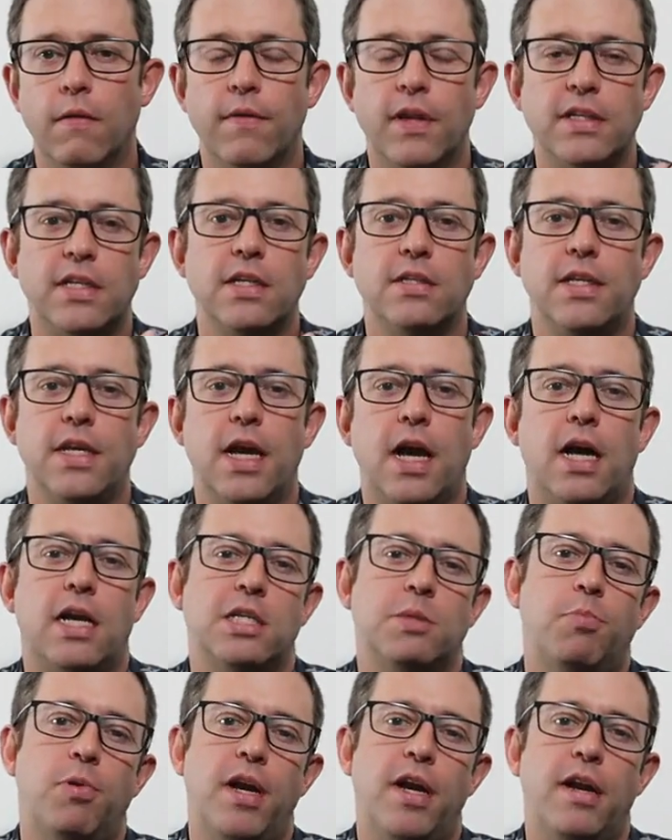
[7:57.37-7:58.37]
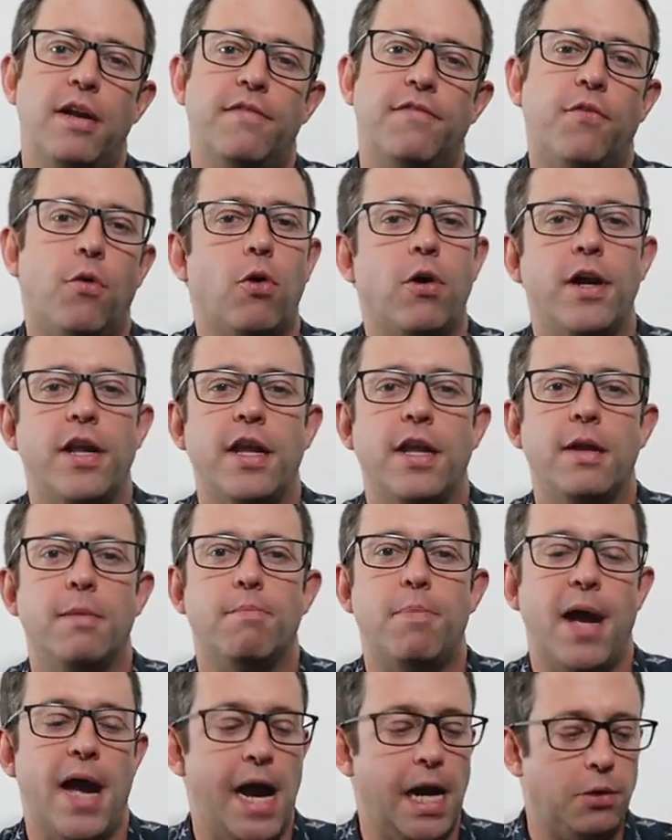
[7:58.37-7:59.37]
This is the Osprey 40
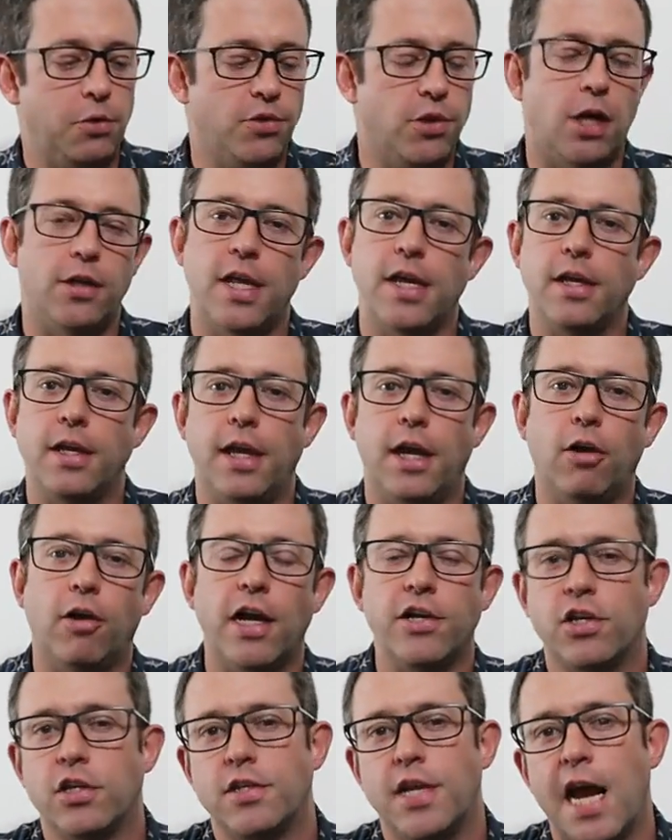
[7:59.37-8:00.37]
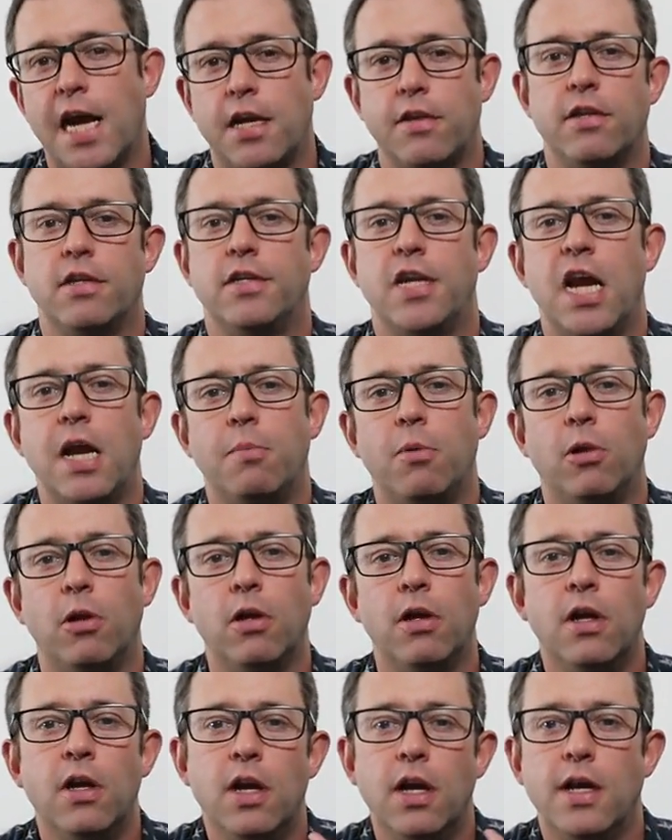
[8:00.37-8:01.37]
packed with all that gear I just had on the
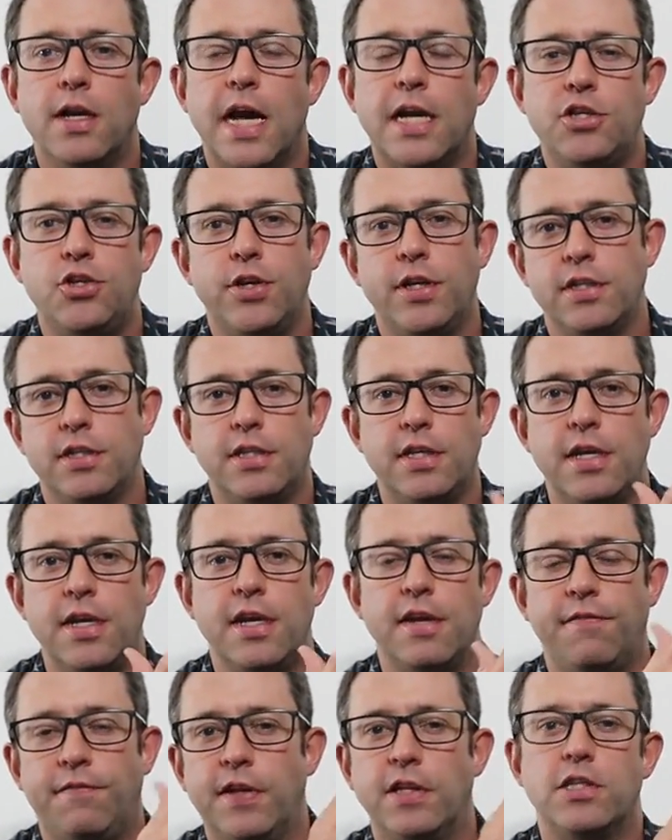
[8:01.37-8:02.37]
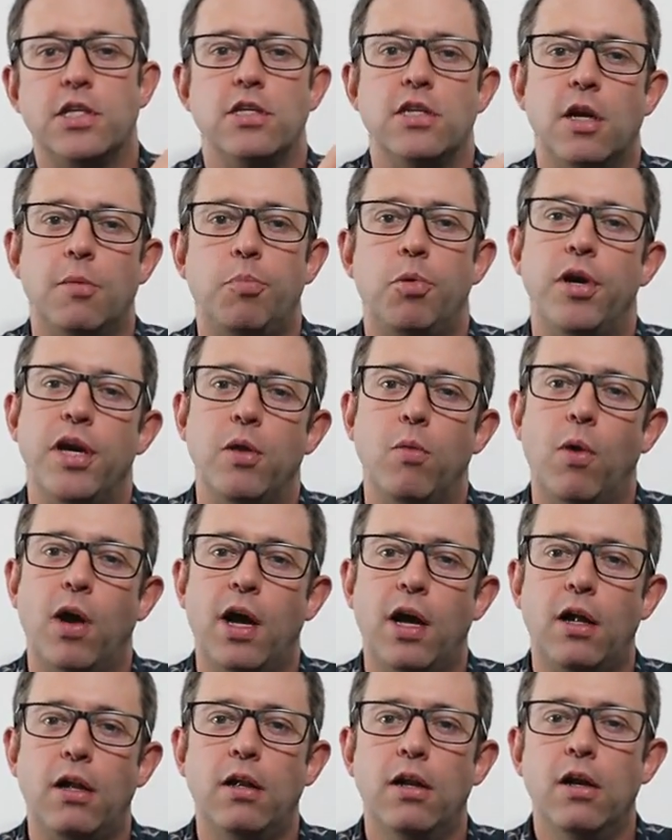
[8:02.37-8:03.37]
table. As you can see, it fits in there pretty
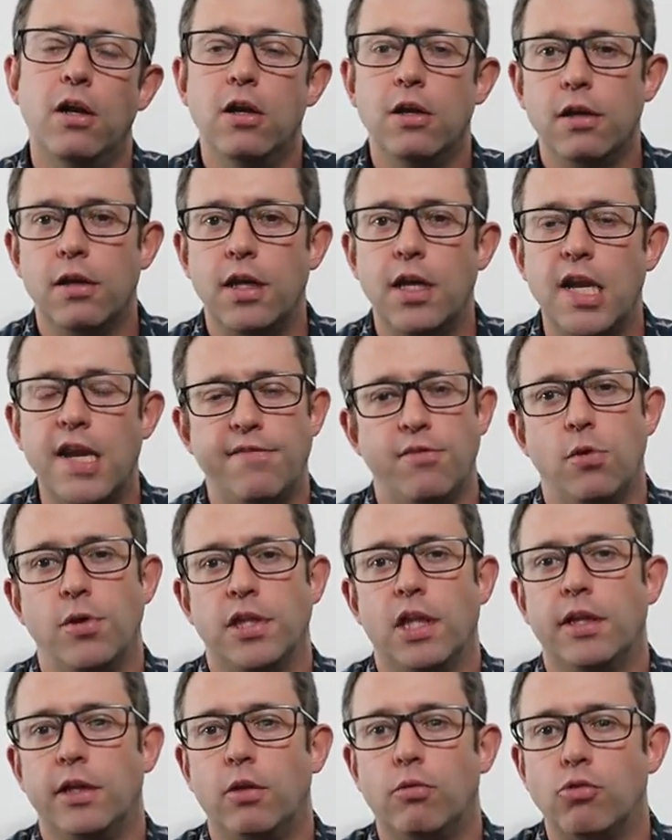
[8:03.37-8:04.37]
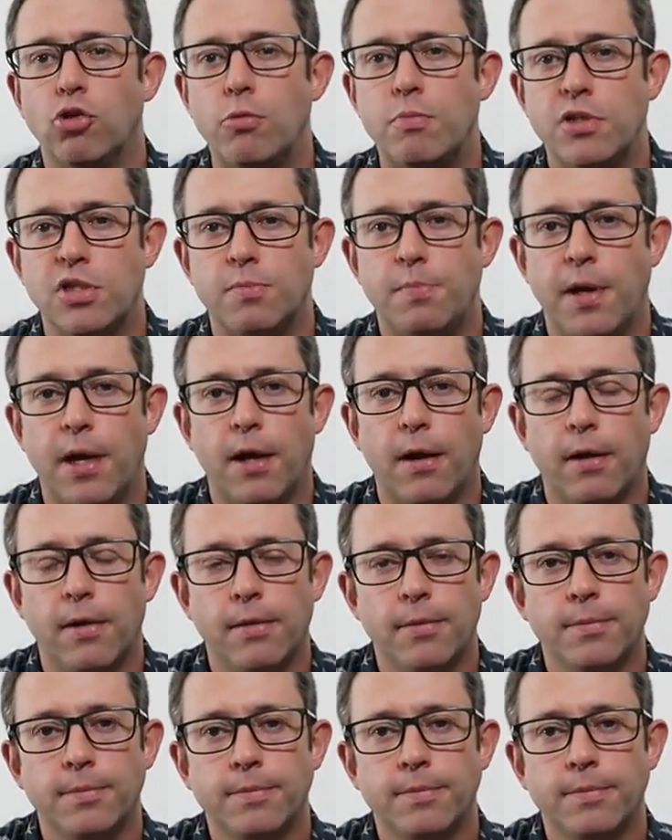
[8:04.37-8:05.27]
well, even with a little room to spare.